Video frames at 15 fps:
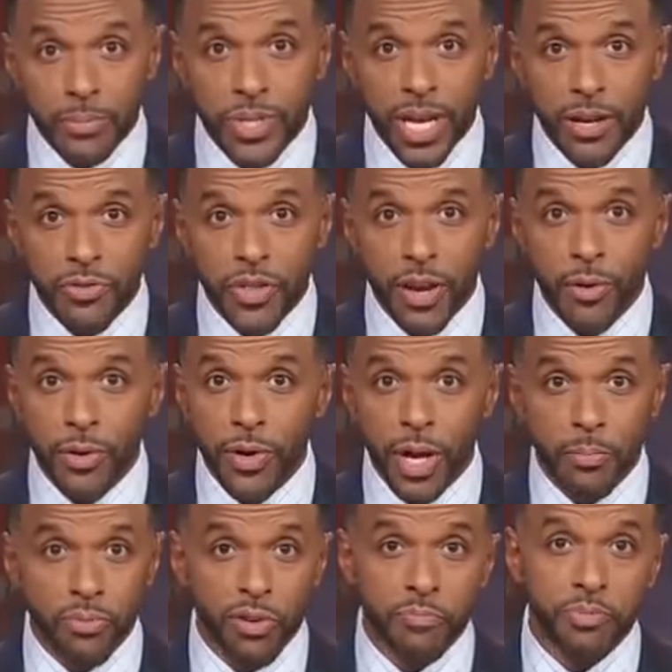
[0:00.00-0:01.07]
out there, a
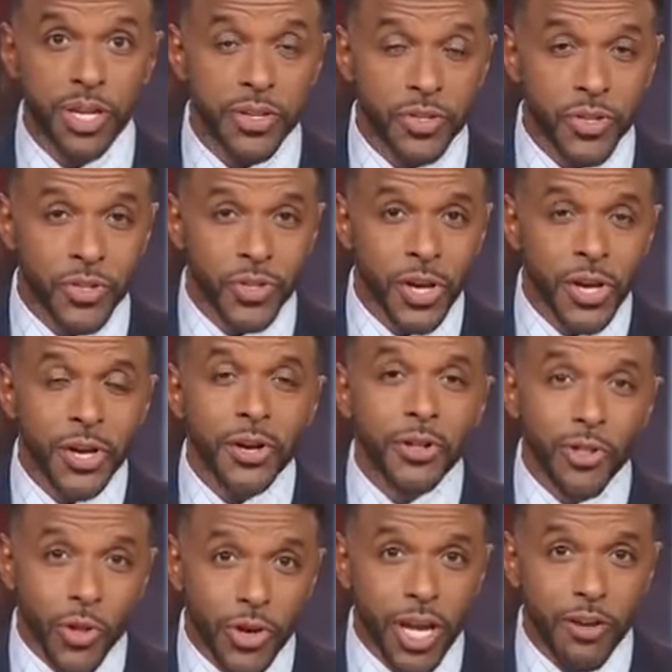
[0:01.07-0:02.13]
number of places
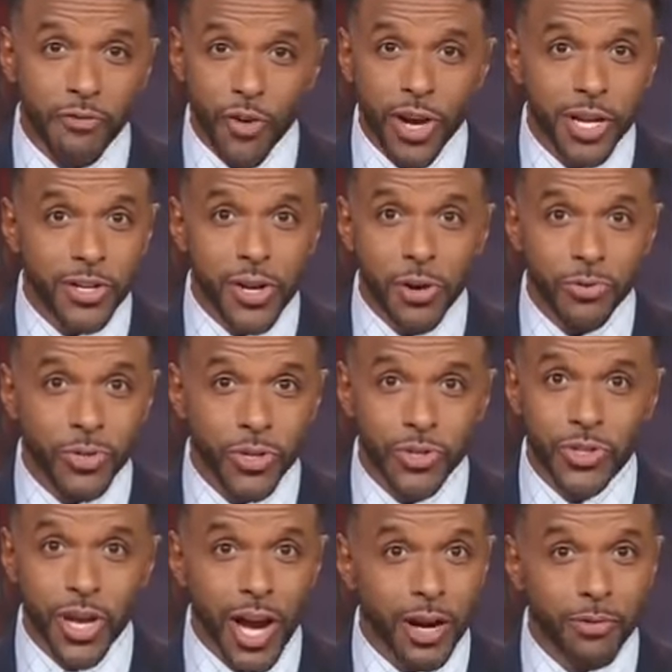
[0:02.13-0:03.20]
looking for head coaches.
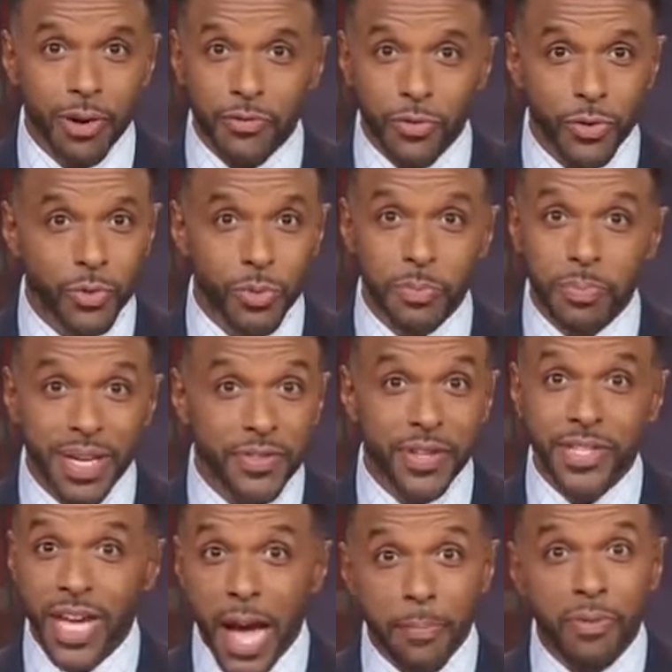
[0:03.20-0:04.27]
Doc Rivers would be at the
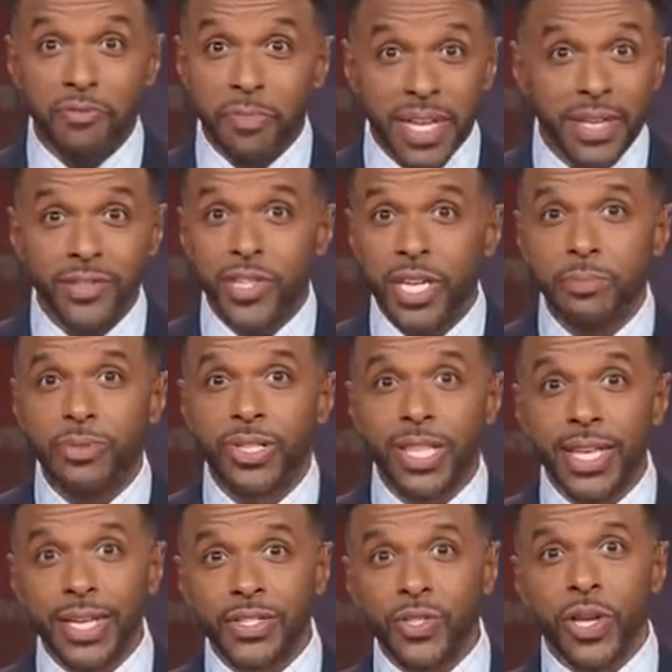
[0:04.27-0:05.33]
top of many teams'
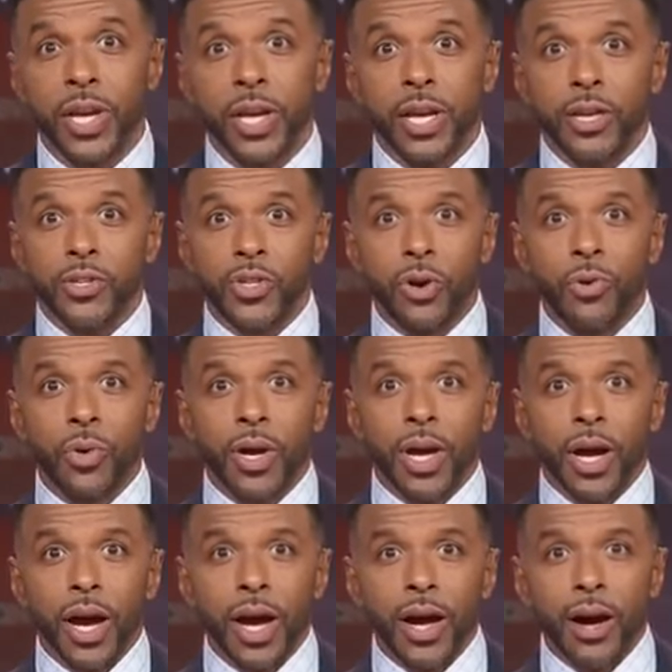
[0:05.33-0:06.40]
list. So
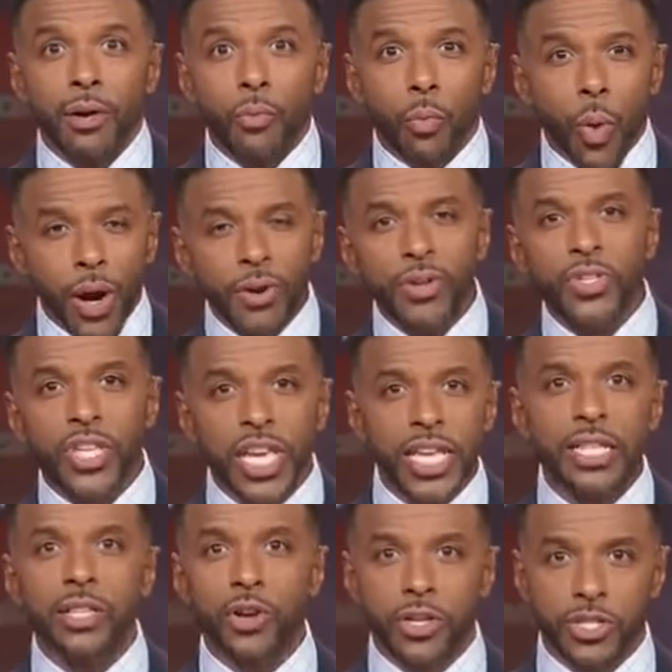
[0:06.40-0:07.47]
where does he
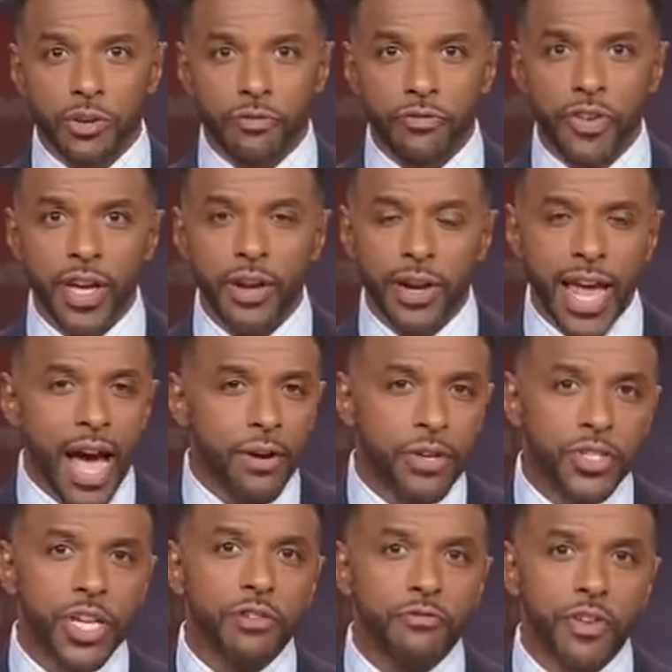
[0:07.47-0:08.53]
look to fit, and how does
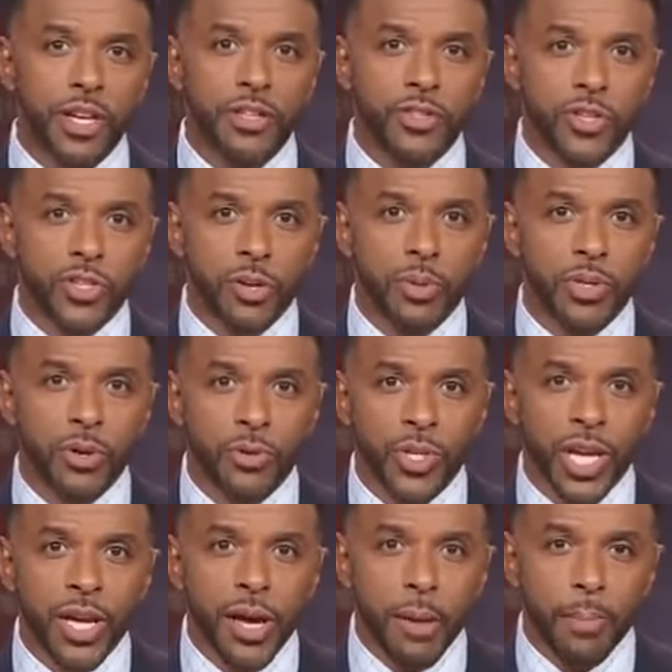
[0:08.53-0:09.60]
he fit into some of those
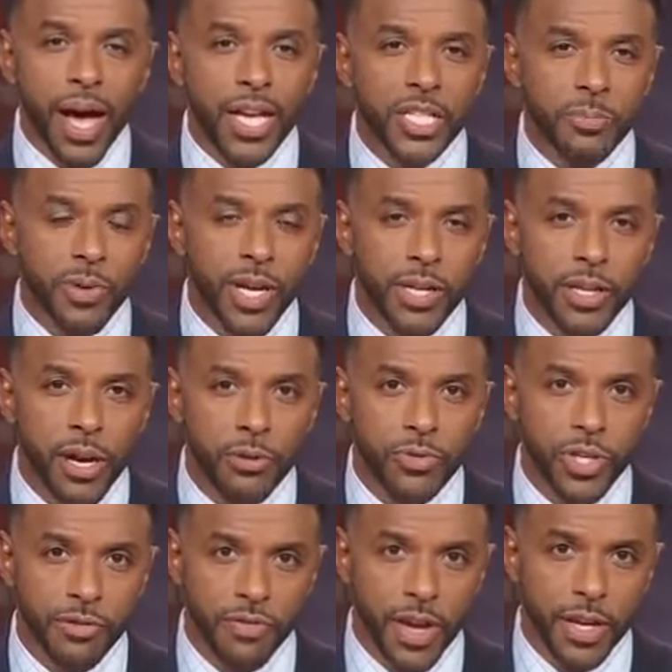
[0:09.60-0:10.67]
possible head
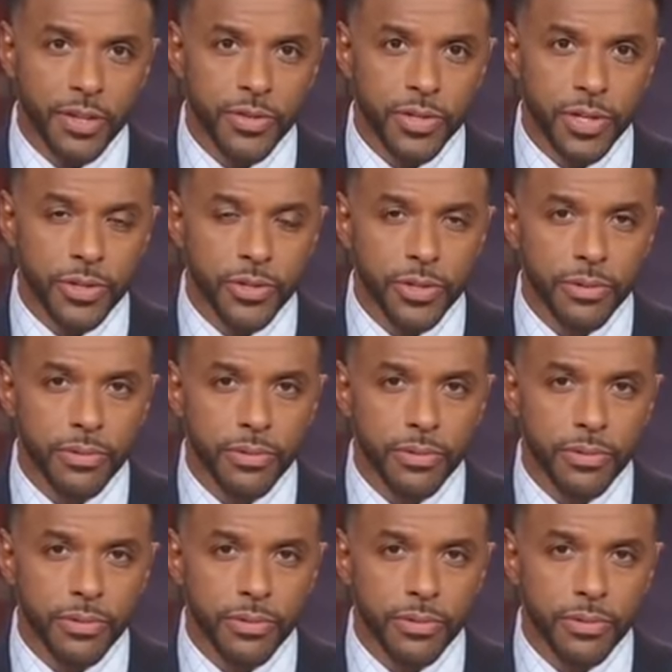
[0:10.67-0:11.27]
coaching vacancies?